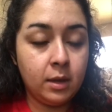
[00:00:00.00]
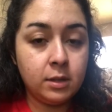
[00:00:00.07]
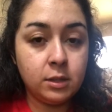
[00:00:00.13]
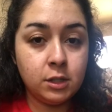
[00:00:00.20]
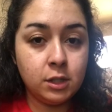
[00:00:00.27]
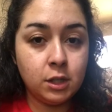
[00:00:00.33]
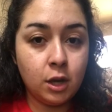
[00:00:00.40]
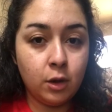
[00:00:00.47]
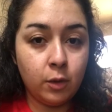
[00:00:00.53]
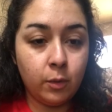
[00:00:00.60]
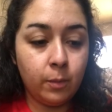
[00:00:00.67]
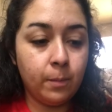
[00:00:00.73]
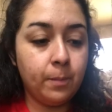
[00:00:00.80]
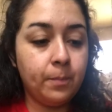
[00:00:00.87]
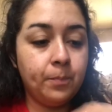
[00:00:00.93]
So,
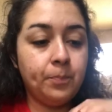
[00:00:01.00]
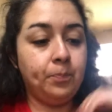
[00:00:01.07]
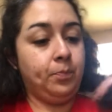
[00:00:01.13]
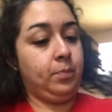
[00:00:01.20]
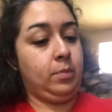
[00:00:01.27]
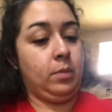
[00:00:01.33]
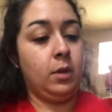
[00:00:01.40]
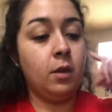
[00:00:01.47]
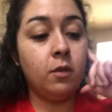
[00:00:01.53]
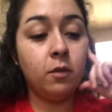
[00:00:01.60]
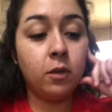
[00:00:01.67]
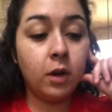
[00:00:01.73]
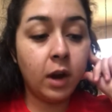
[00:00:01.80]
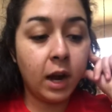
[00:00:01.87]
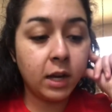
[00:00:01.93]

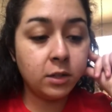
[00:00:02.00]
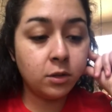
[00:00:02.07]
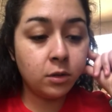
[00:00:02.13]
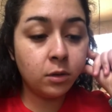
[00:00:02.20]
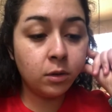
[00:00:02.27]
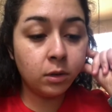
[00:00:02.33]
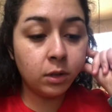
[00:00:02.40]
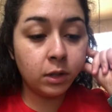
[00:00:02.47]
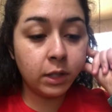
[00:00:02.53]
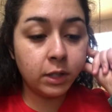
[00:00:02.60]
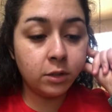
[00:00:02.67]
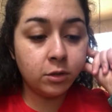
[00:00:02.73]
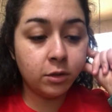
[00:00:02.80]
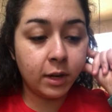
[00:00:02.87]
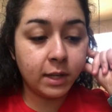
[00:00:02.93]
for hydrocolloid
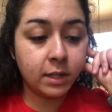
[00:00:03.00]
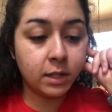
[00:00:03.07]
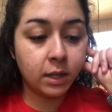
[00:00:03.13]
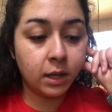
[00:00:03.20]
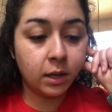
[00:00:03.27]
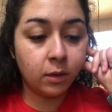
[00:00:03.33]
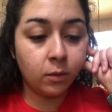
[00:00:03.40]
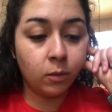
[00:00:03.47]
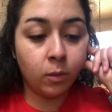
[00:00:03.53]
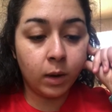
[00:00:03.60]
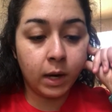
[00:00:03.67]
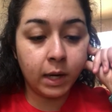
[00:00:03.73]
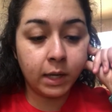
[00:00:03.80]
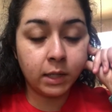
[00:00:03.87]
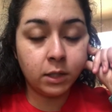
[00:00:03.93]
dressing,
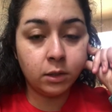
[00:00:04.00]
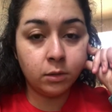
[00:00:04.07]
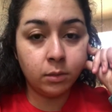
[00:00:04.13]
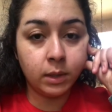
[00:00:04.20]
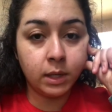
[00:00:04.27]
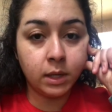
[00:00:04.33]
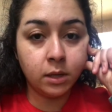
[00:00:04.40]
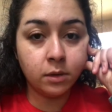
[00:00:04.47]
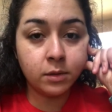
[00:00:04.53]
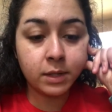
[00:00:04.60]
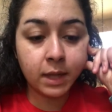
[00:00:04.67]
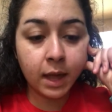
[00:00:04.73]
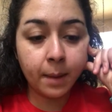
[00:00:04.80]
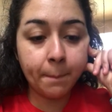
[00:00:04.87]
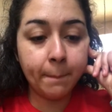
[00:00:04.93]
why do we use
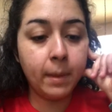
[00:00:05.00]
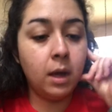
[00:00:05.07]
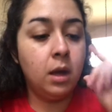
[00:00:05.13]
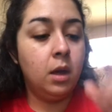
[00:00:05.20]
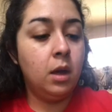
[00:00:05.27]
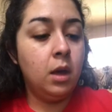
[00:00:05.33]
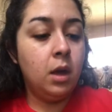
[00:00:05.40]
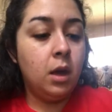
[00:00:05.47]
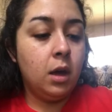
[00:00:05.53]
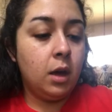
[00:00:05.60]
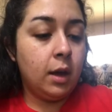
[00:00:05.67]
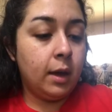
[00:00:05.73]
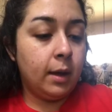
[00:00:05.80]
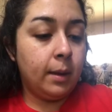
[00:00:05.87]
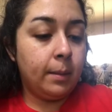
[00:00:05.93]

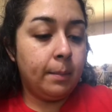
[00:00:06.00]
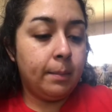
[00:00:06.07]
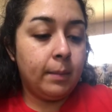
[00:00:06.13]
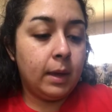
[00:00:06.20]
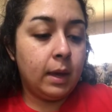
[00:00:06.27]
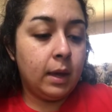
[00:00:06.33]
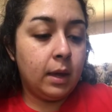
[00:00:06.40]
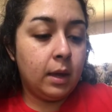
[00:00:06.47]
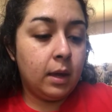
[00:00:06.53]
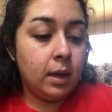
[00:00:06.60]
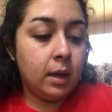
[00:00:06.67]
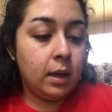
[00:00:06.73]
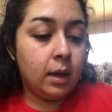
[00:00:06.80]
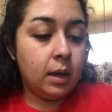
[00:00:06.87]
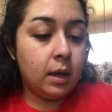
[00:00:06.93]
them?
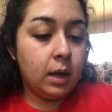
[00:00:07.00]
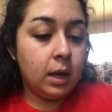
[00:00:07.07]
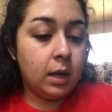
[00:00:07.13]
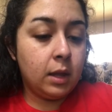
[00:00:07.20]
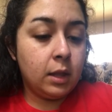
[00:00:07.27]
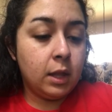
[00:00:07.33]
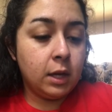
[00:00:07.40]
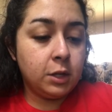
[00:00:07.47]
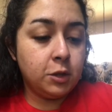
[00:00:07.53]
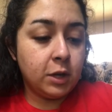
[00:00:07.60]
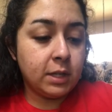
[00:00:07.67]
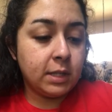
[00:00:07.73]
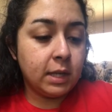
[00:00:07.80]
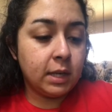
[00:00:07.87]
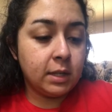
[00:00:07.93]
The
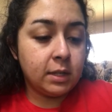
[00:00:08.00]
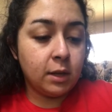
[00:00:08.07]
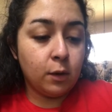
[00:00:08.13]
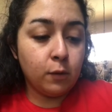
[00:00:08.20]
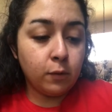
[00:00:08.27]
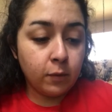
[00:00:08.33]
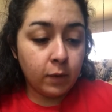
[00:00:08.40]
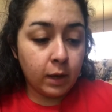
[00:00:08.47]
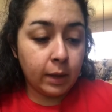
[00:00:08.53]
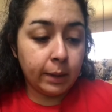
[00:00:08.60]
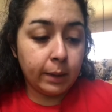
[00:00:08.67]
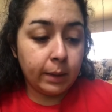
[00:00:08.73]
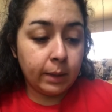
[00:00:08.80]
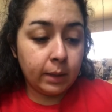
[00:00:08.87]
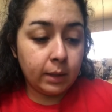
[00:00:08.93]
dressing itself
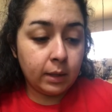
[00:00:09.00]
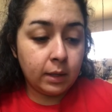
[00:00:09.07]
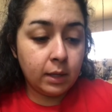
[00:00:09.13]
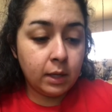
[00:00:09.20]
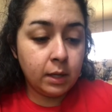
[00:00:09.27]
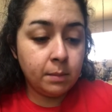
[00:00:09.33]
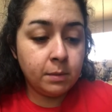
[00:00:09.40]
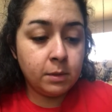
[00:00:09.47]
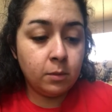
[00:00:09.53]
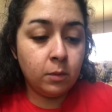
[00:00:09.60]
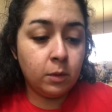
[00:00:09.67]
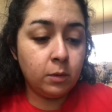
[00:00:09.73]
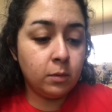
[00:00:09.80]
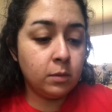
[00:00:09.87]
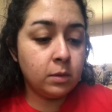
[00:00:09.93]
keeps
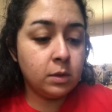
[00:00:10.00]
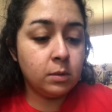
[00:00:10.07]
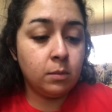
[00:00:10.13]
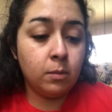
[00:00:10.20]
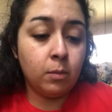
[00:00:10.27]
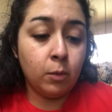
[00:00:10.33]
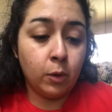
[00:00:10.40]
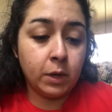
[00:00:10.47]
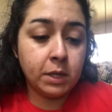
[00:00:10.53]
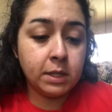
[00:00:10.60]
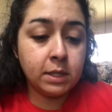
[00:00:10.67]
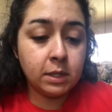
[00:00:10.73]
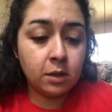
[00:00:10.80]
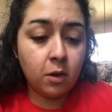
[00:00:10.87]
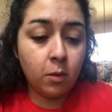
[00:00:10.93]
wounds
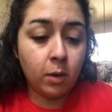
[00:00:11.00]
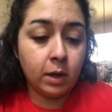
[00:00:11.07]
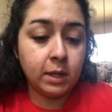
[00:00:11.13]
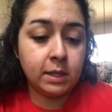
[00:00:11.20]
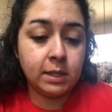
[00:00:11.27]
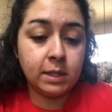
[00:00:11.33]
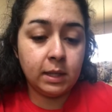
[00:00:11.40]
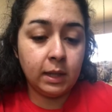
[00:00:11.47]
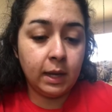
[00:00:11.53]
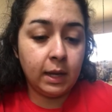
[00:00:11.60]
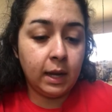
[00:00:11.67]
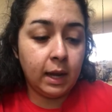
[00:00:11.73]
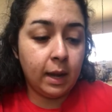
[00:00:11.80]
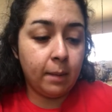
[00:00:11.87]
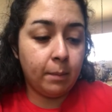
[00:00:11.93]
moist while
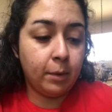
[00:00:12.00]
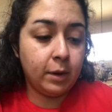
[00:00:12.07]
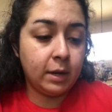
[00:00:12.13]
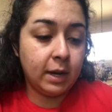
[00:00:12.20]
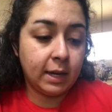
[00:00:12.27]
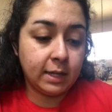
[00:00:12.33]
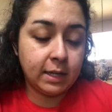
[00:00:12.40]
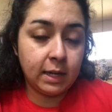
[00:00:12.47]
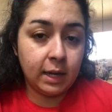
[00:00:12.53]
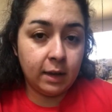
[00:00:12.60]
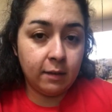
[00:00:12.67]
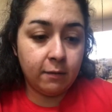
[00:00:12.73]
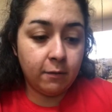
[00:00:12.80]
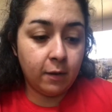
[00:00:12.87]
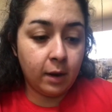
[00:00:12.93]
insulating and protecting
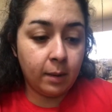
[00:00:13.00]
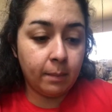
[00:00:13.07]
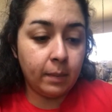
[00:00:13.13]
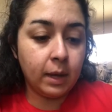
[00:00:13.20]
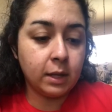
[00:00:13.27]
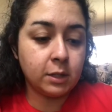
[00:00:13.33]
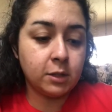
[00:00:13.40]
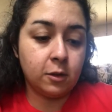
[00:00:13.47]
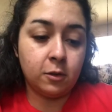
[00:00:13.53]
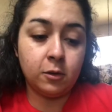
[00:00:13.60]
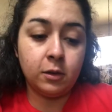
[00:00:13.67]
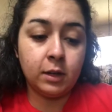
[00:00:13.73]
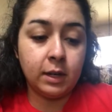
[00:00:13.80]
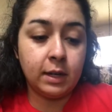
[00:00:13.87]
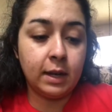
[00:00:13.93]
it from external
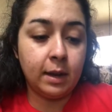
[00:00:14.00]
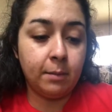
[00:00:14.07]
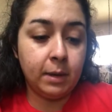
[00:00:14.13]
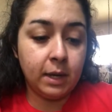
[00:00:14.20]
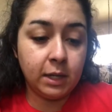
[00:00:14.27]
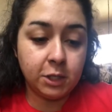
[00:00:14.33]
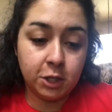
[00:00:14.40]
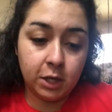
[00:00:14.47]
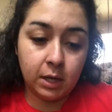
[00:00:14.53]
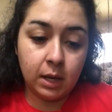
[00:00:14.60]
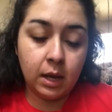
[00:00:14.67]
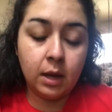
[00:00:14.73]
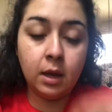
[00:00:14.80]
contamination.